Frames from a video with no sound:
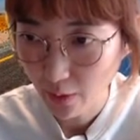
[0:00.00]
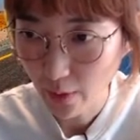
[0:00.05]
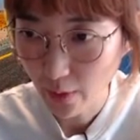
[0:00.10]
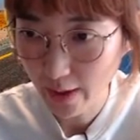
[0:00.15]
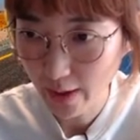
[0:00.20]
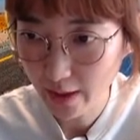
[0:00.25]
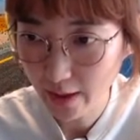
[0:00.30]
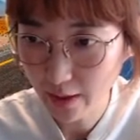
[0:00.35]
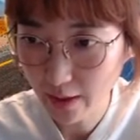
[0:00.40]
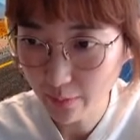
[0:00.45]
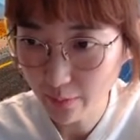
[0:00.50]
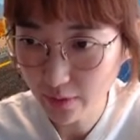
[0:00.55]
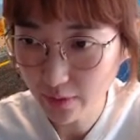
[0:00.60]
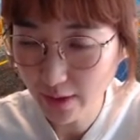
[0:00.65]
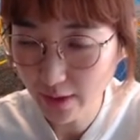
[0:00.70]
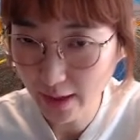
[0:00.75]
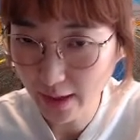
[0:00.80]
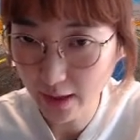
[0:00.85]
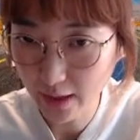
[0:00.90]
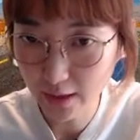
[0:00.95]
white can
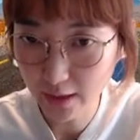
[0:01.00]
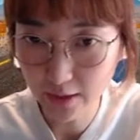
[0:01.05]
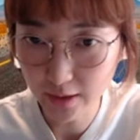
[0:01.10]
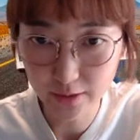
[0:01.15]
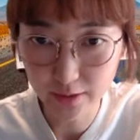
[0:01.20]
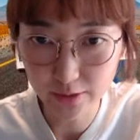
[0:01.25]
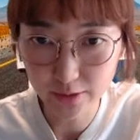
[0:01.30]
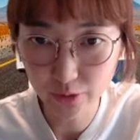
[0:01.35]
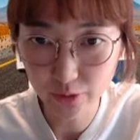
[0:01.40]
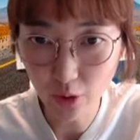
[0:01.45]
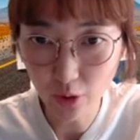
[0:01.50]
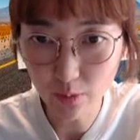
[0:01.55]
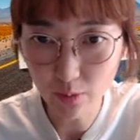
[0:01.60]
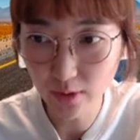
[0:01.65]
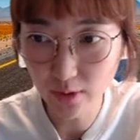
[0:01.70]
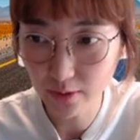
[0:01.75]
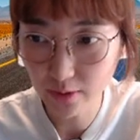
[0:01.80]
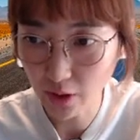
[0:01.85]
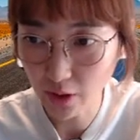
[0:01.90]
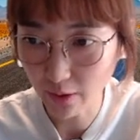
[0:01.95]
play this
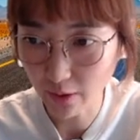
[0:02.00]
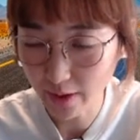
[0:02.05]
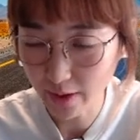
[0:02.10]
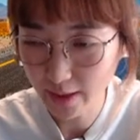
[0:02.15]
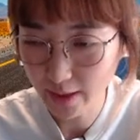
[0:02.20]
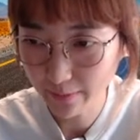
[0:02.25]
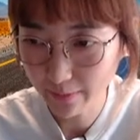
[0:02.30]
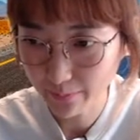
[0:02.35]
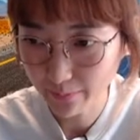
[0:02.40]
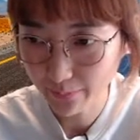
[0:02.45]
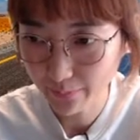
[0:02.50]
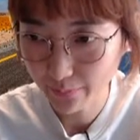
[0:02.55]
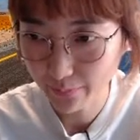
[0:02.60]
double Atari.